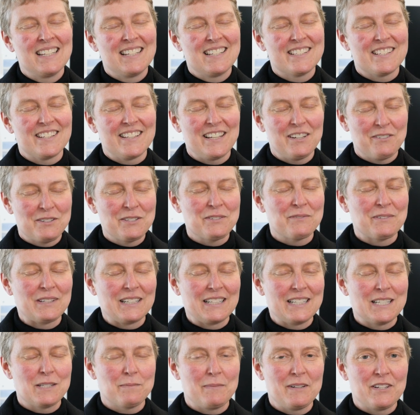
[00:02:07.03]
So that was
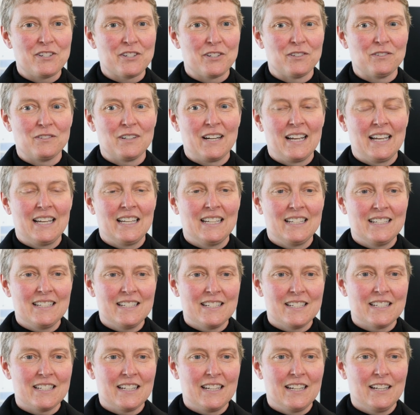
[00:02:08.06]
really special,
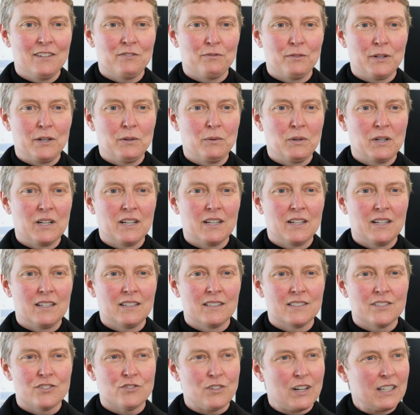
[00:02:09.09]
and if we were
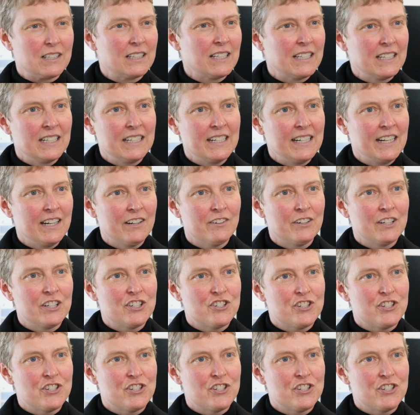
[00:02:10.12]
struggling in an area,